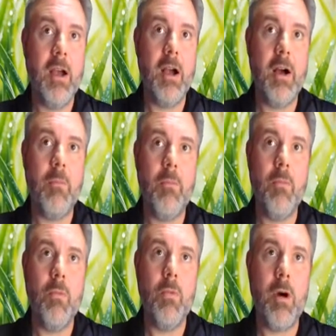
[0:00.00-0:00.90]

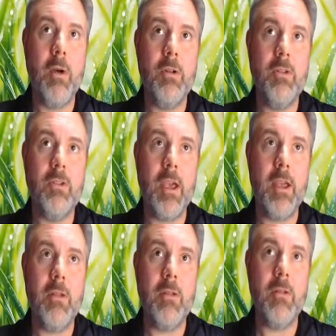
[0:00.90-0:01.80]
I would
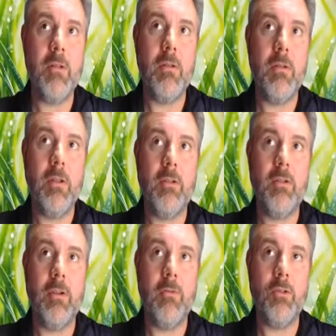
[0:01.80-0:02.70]
say,
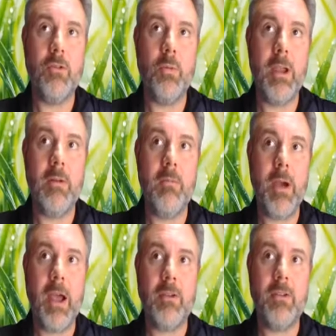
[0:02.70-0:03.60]
if we're swinging
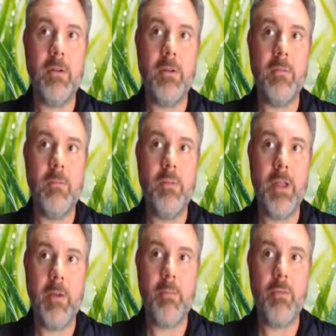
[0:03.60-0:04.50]
back to
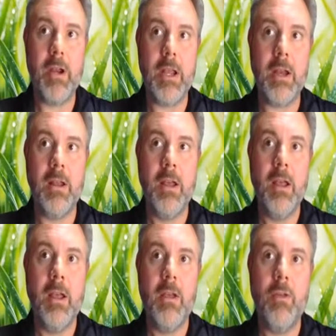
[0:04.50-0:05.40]
plant breeding,
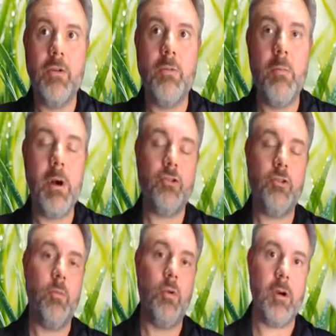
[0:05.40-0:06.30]
there's
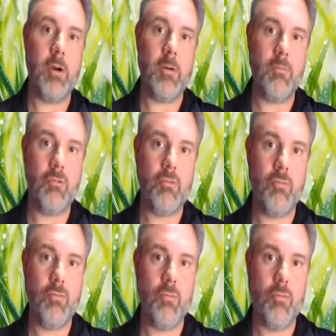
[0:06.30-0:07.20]
much more
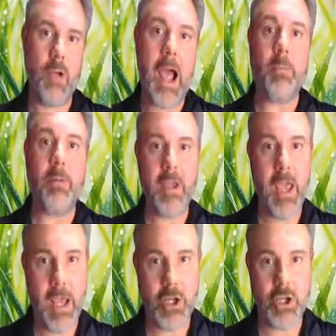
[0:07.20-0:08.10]

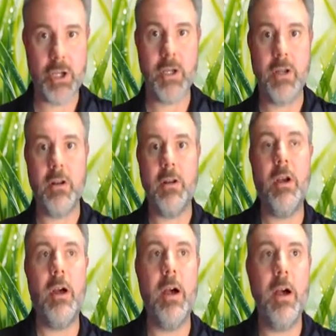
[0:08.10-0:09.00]
application
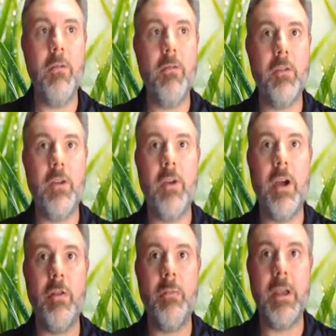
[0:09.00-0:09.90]
for
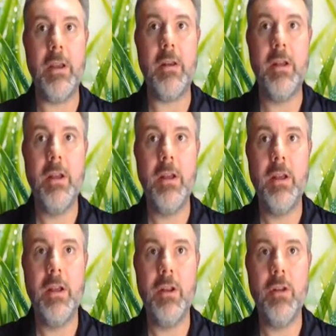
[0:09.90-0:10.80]
developing
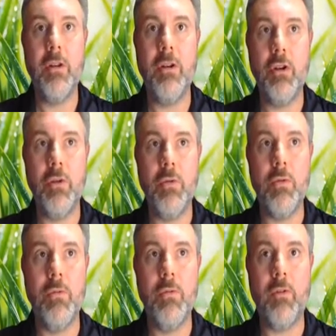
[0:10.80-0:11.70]

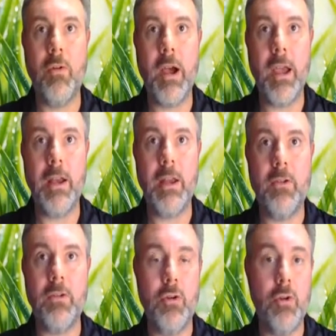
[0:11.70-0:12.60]
new
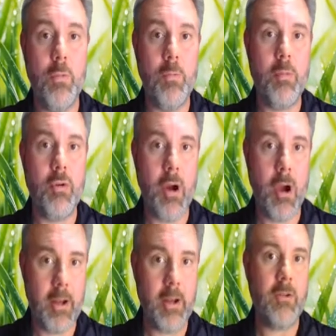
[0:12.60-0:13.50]
varieties or new
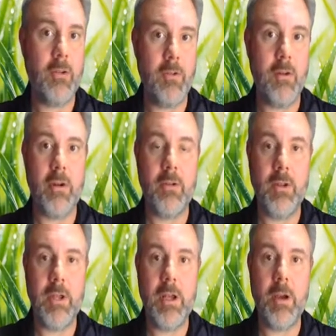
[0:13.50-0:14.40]
products if you're a
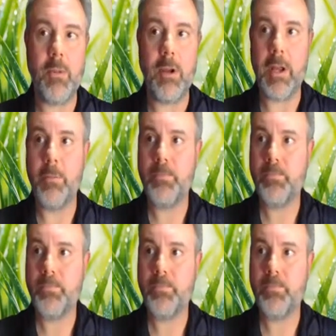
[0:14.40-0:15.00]
seed company